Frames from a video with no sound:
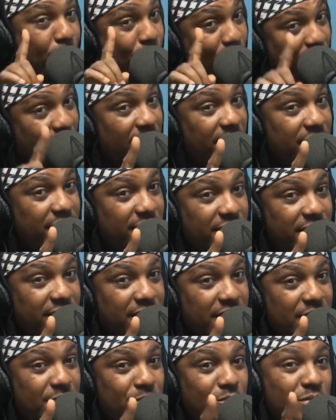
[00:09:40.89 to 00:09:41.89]
but
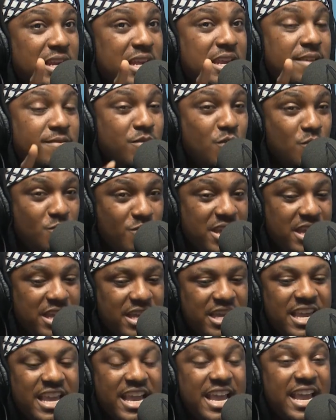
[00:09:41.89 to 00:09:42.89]
believe you me,